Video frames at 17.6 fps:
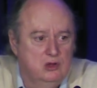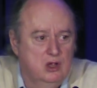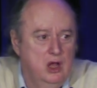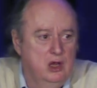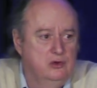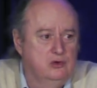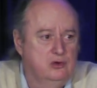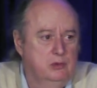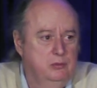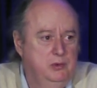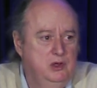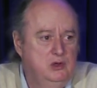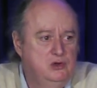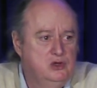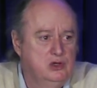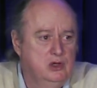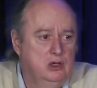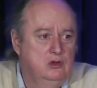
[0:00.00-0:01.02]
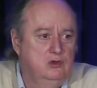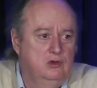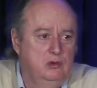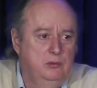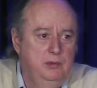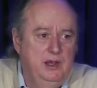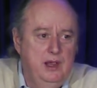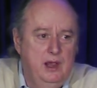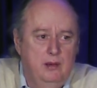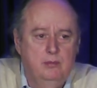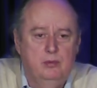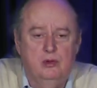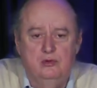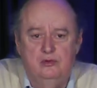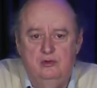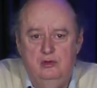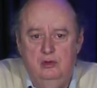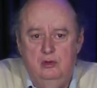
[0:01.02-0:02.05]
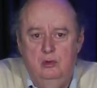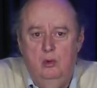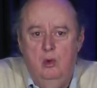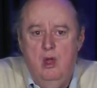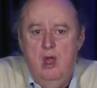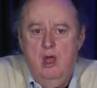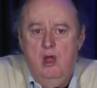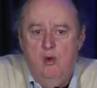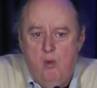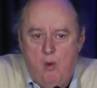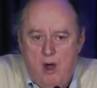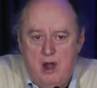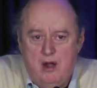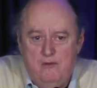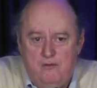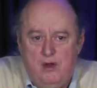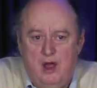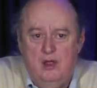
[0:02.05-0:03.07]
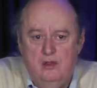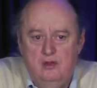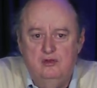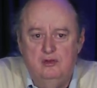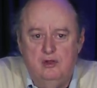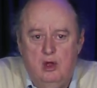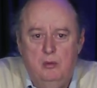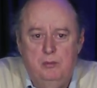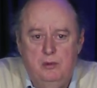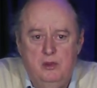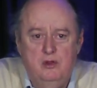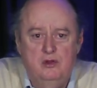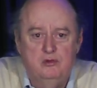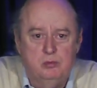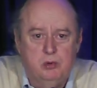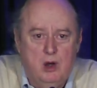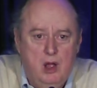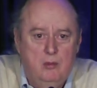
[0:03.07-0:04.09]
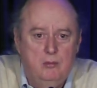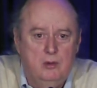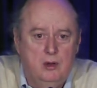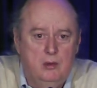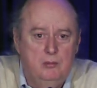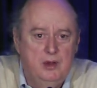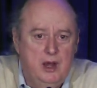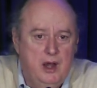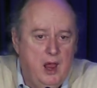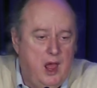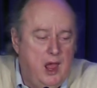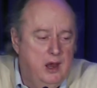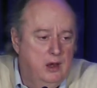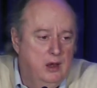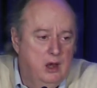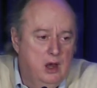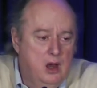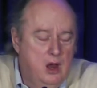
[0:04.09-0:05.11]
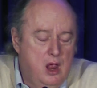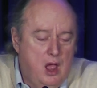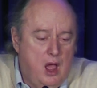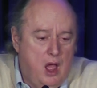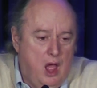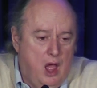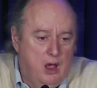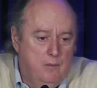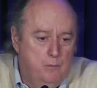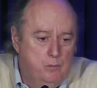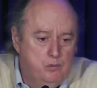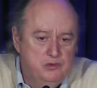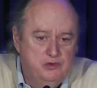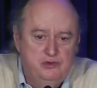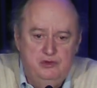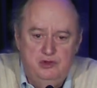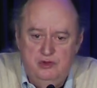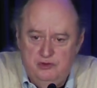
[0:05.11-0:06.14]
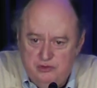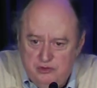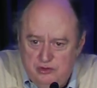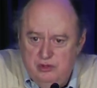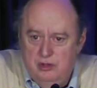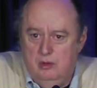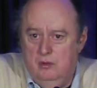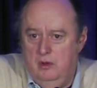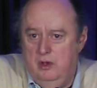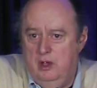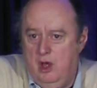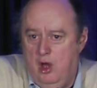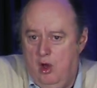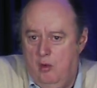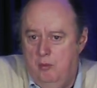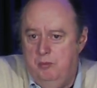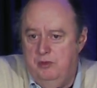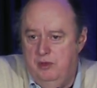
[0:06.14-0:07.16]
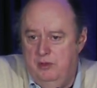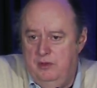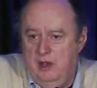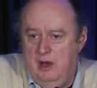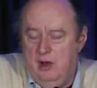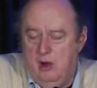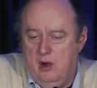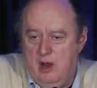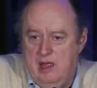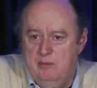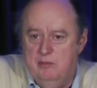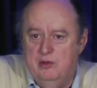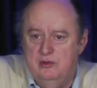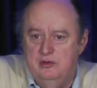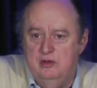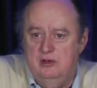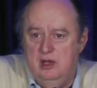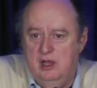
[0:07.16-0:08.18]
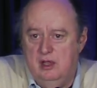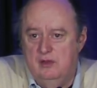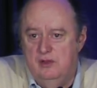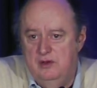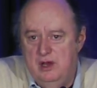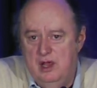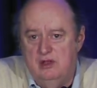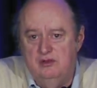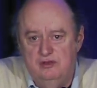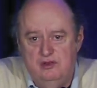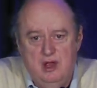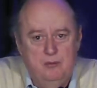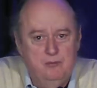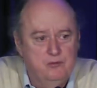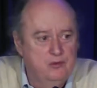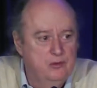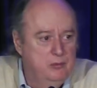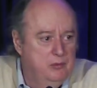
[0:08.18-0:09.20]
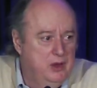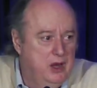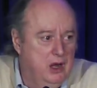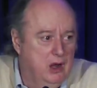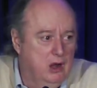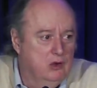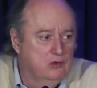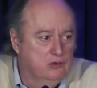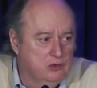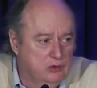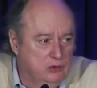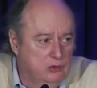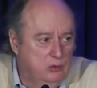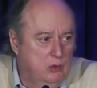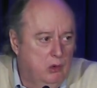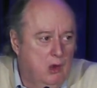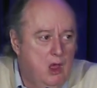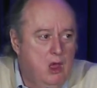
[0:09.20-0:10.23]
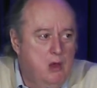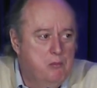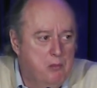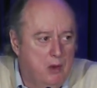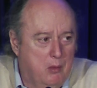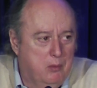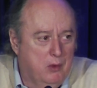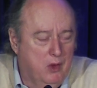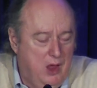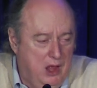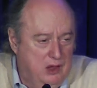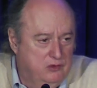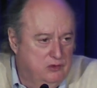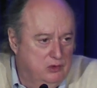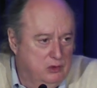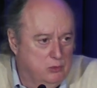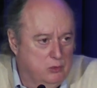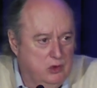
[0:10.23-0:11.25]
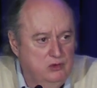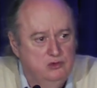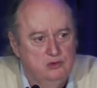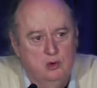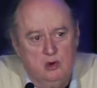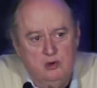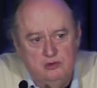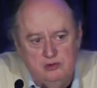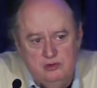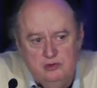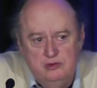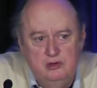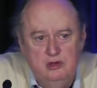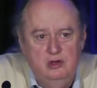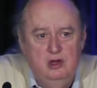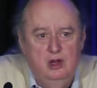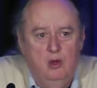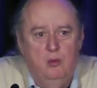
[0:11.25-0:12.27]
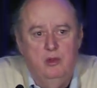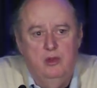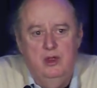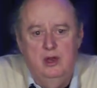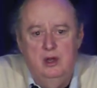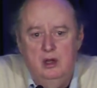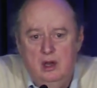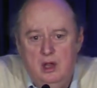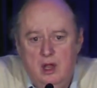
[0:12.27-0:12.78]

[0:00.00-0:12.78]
contribution to be able to quantify the scope of this problem. And I um, sincerely hope that they are able to take the next step from there to mobilizing resources to deal with it.